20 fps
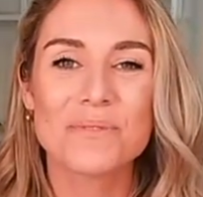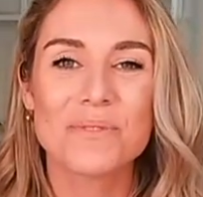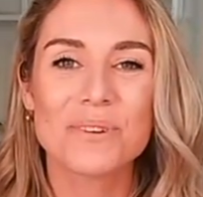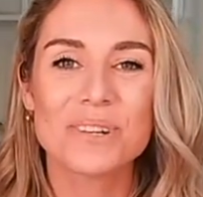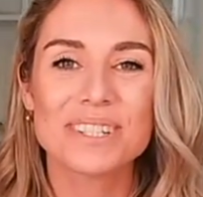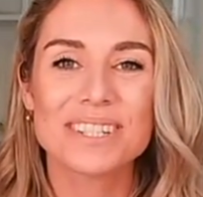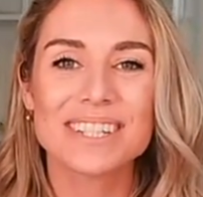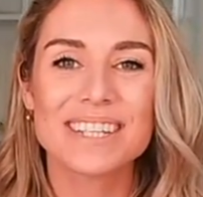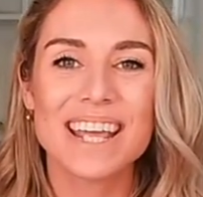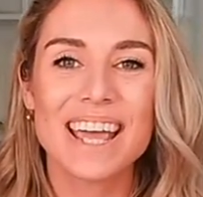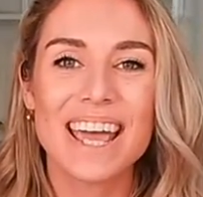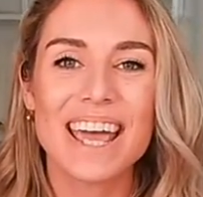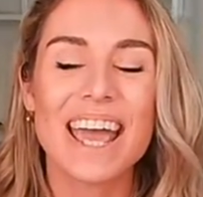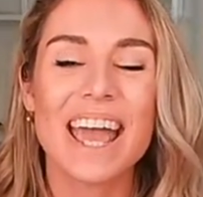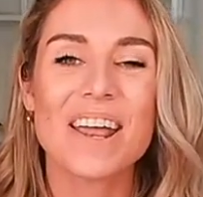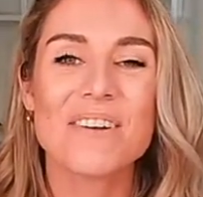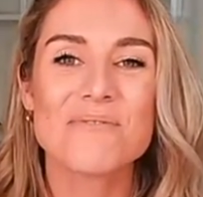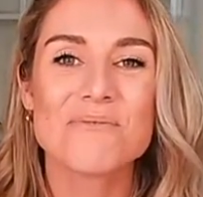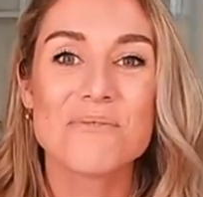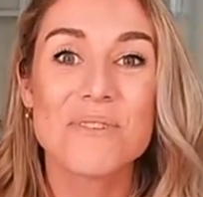for today
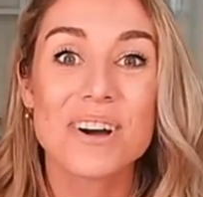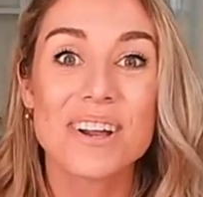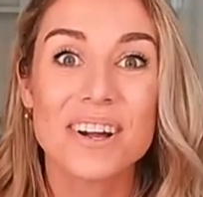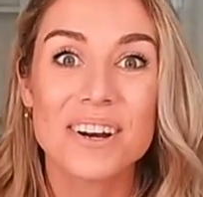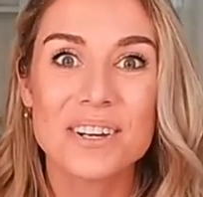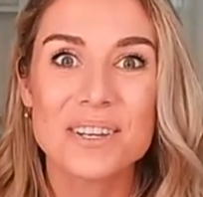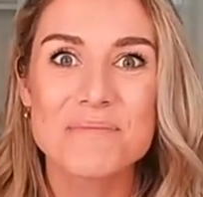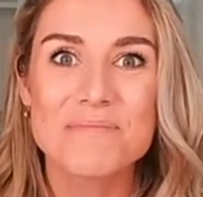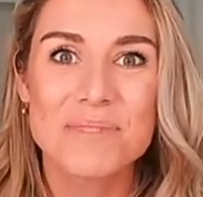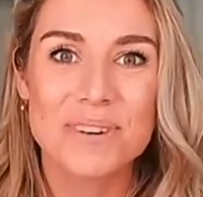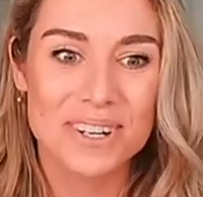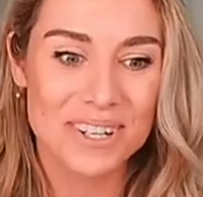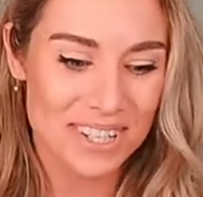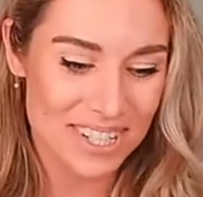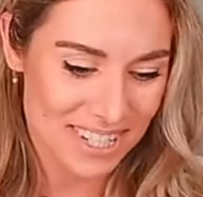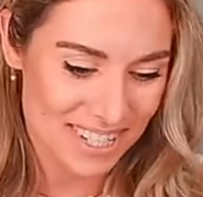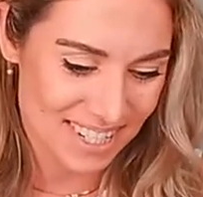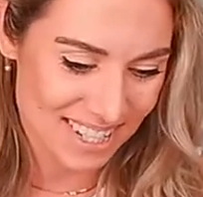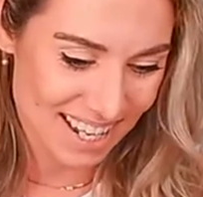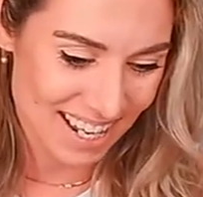and what are you
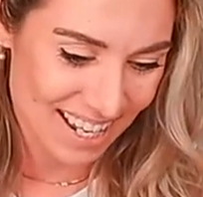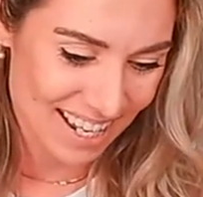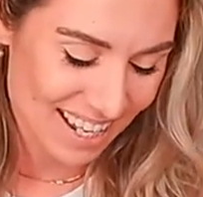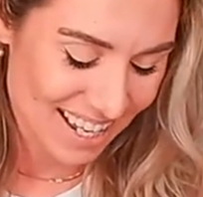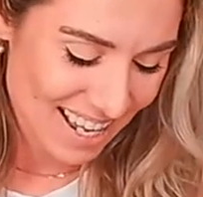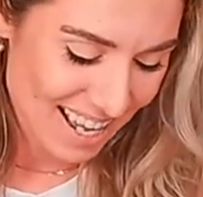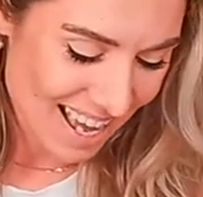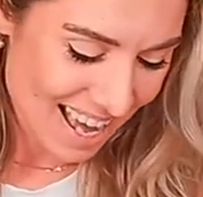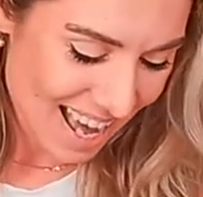purchasing?